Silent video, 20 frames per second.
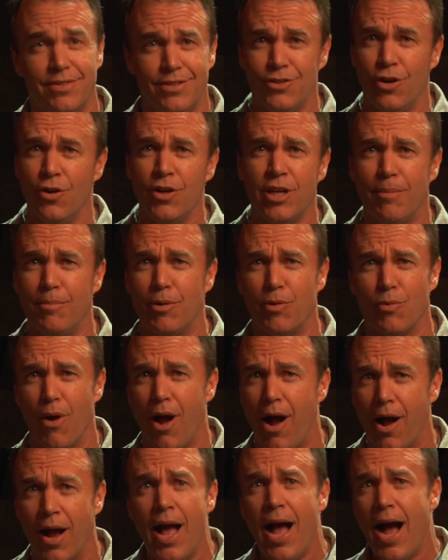And don't get me
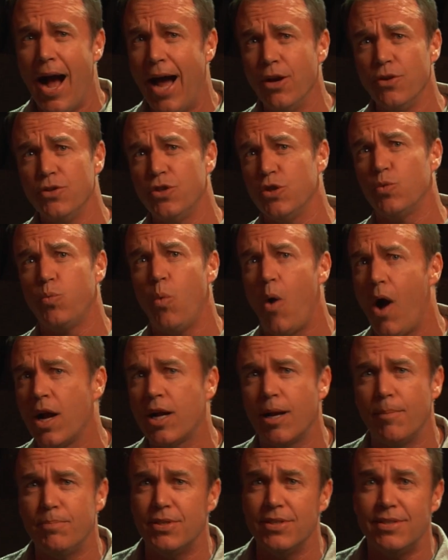wrong, I don't just
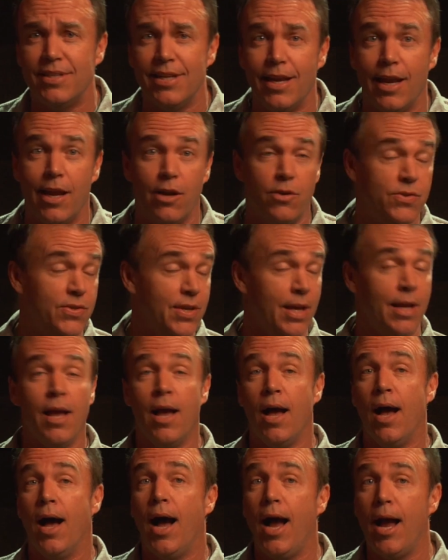walk up to teenagers and say,
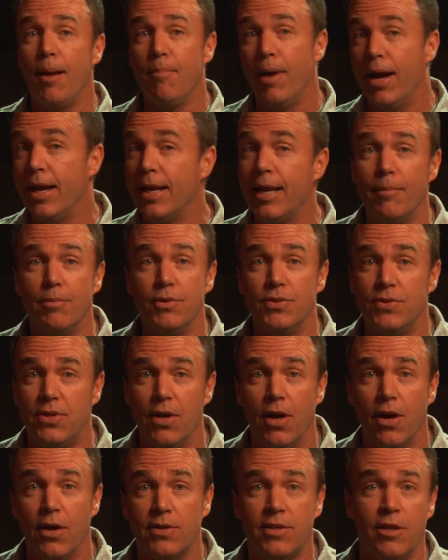"Hi, my name is
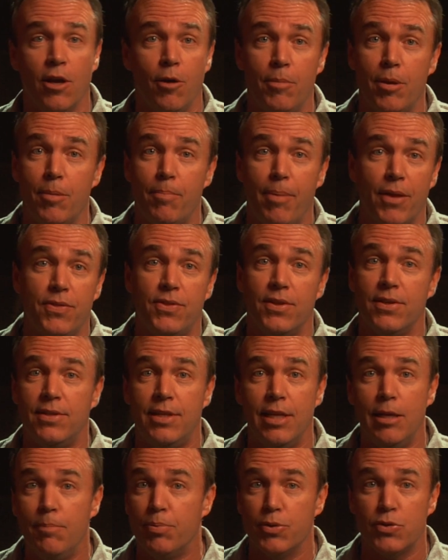Doug. Tell me about the
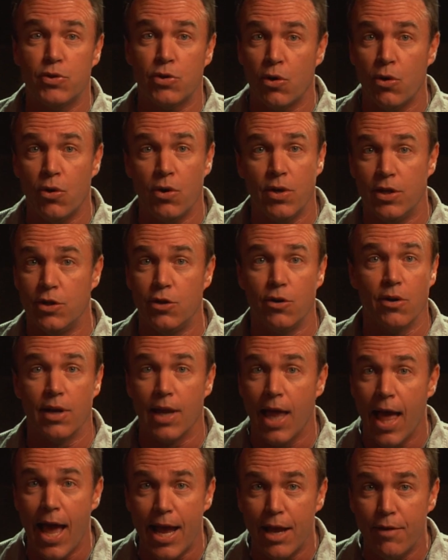deepest hurt in your
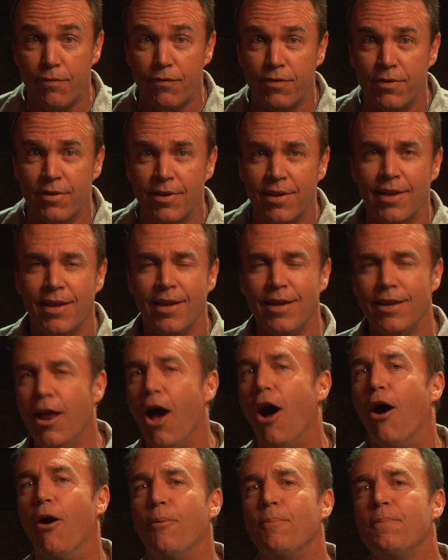life."
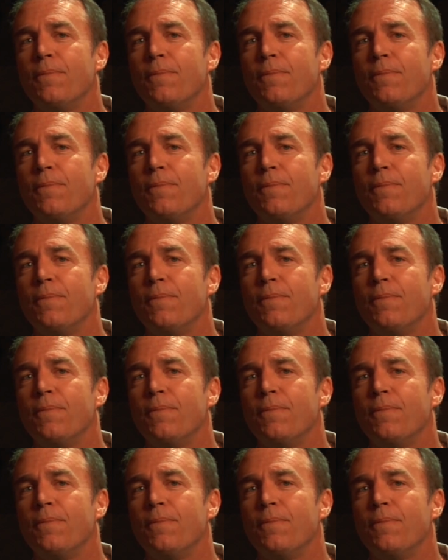No.